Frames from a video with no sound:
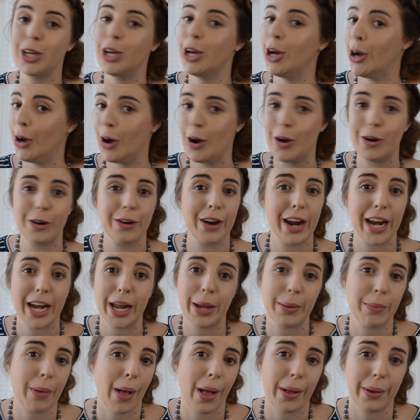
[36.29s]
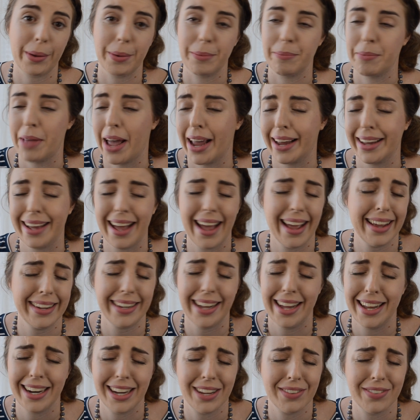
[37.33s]
you're already welcome. Like, I
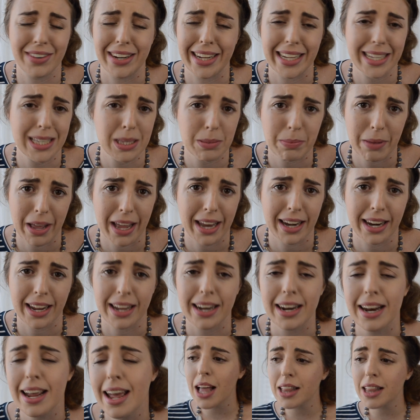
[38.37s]
can't even explain it.